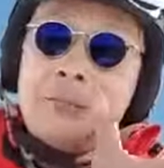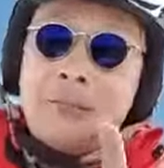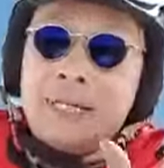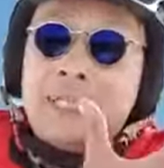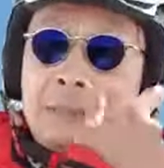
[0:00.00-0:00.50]

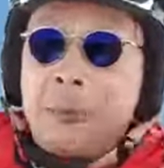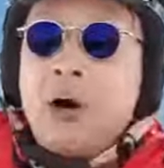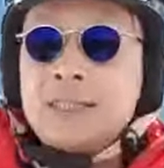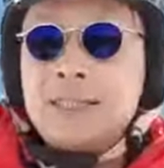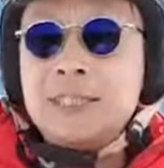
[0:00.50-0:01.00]
money
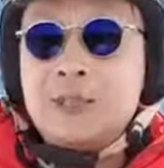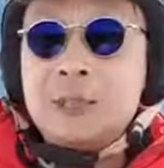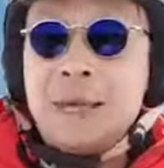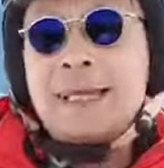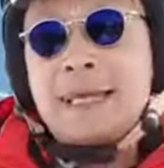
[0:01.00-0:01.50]
deposited into your
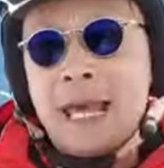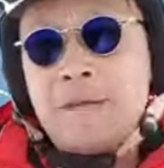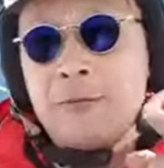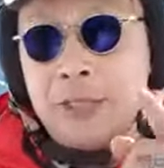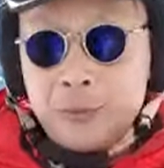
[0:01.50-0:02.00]
bank
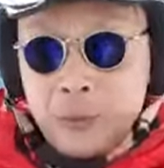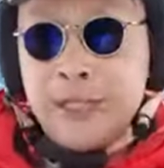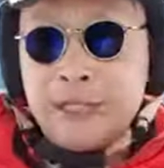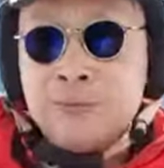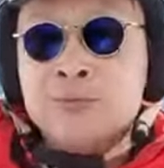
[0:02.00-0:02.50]
every
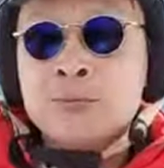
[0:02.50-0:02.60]
week.